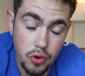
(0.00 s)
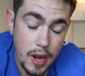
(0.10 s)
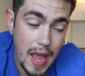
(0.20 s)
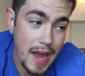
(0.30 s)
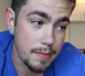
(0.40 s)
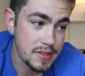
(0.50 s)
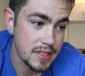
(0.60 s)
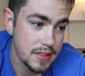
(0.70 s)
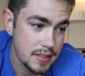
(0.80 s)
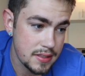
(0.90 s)
Kraig
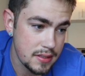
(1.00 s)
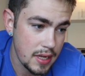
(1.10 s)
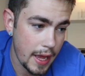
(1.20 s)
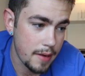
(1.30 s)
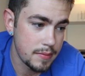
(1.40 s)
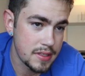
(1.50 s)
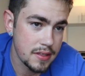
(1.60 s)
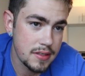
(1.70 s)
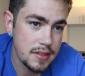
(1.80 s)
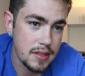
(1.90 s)
Adams's,
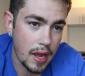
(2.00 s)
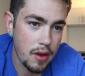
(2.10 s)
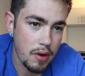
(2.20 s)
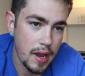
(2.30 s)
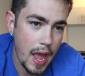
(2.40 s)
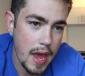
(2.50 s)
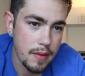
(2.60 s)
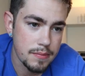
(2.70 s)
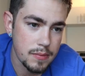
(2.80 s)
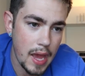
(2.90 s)
Kraig
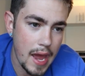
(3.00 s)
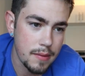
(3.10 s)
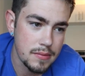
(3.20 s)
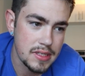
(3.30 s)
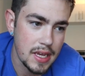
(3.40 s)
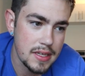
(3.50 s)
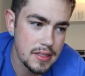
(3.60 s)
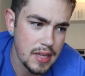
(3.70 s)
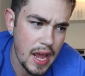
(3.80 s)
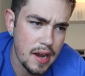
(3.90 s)
Adams,
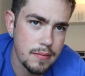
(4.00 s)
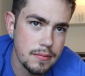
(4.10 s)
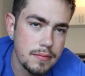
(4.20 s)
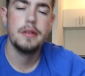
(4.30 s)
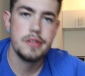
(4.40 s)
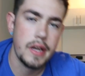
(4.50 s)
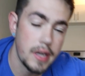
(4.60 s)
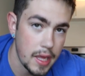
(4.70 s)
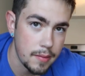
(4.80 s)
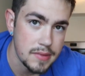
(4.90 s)
there's
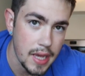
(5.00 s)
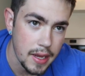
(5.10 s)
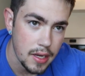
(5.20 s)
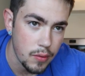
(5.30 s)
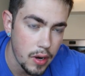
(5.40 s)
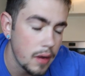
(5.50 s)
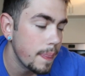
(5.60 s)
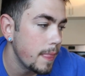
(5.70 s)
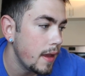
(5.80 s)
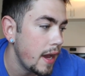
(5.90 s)
not a name tag anywhere.